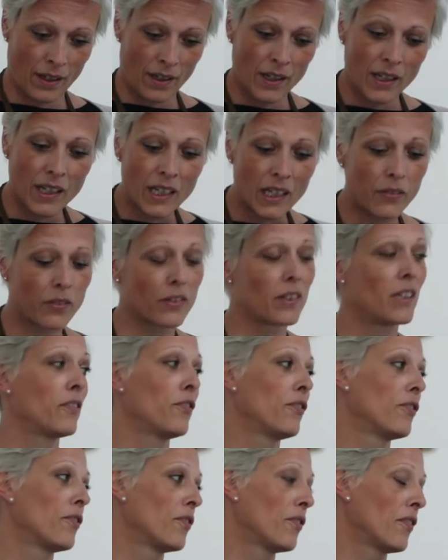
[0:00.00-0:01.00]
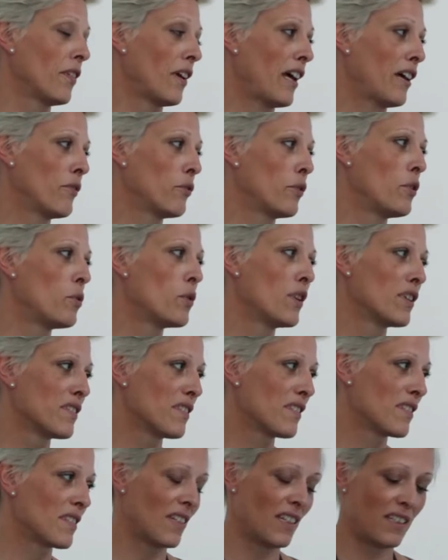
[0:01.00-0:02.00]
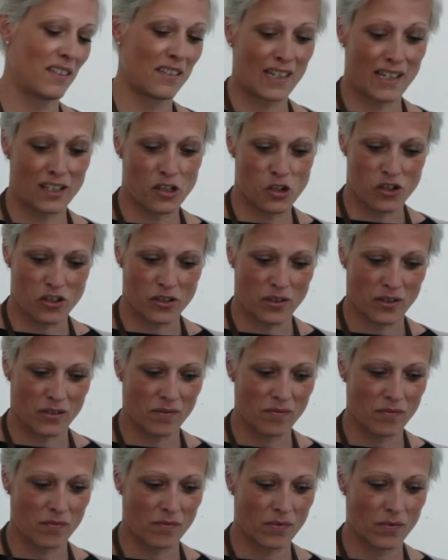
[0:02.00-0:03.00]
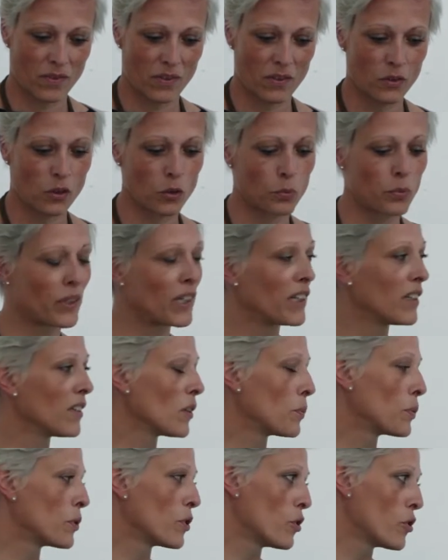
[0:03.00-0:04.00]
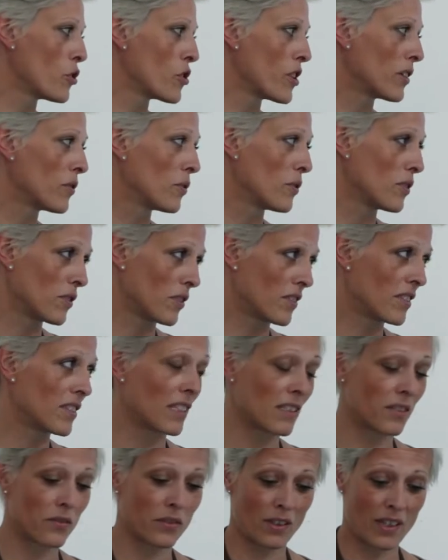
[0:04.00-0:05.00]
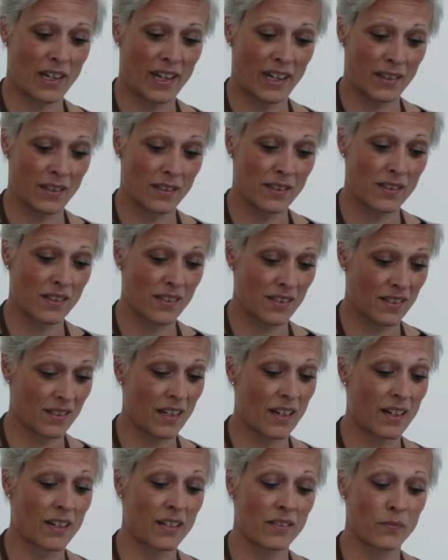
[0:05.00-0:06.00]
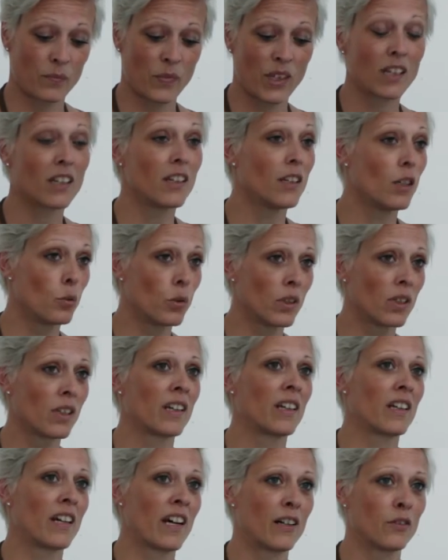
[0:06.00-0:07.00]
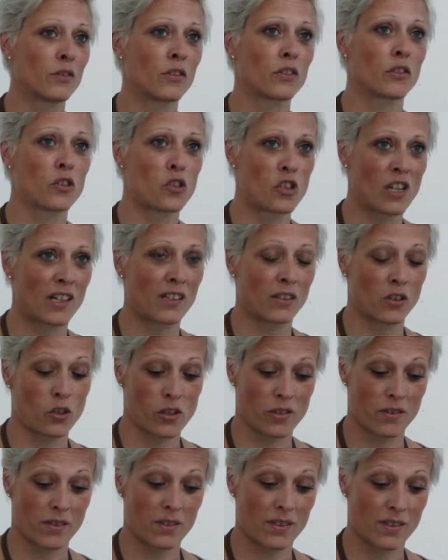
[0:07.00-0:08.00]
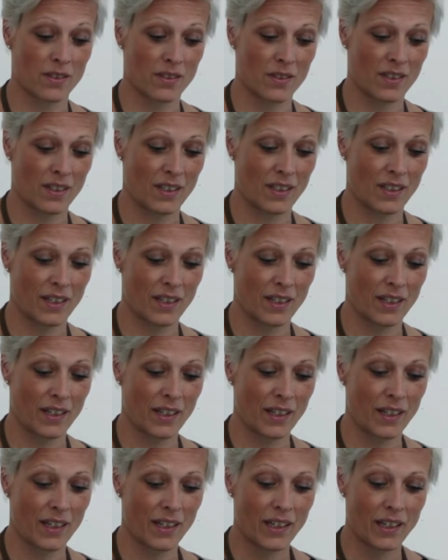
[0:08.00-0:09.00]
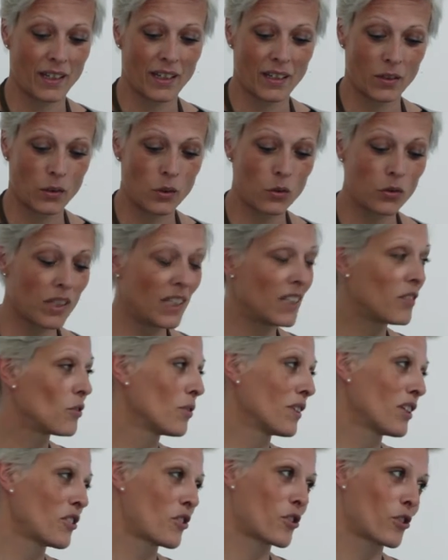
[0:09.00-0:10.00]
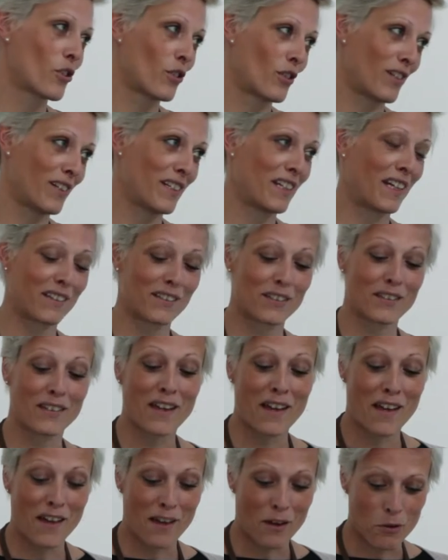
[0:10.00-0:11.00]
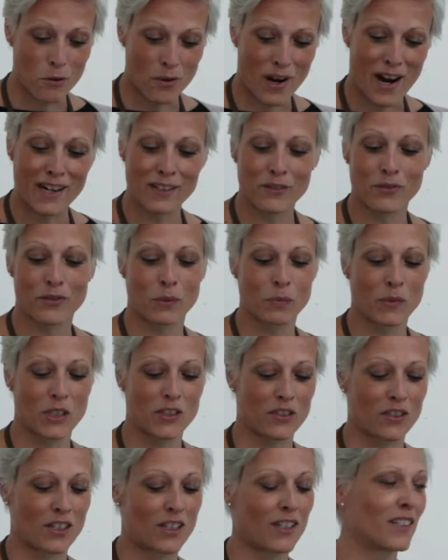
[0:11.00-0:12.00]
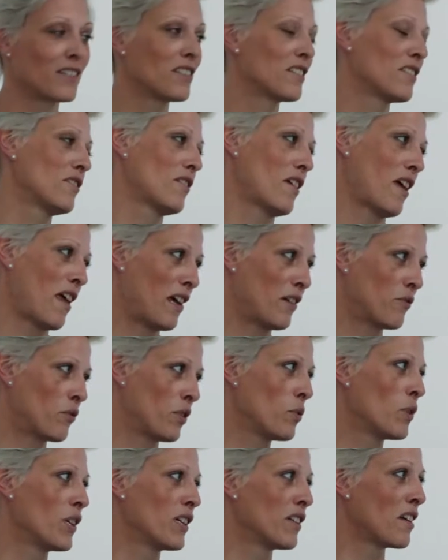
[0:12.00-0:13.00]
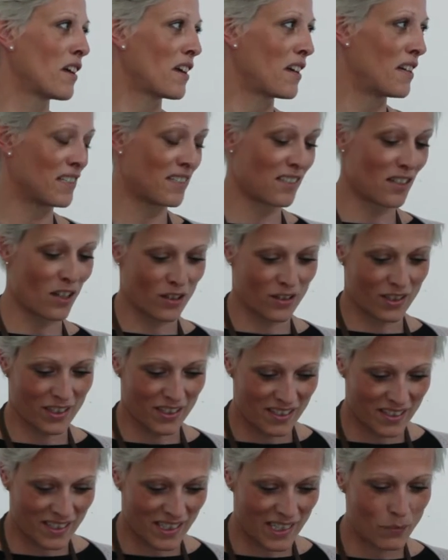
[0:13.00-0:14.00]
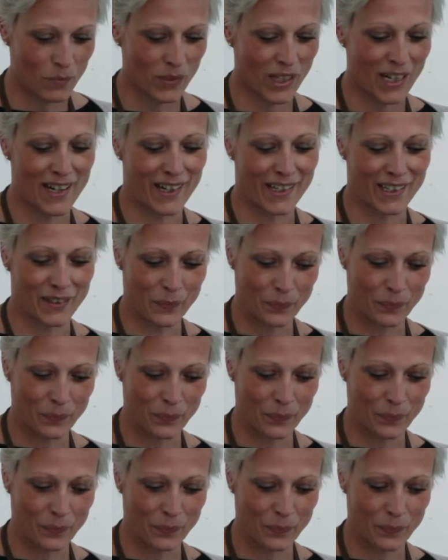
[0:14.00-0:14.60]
Even if everyone's intention to bring the project to a successful end is there, you will encounter challenges. You need to ensure that right from the start, everyone is on the same line.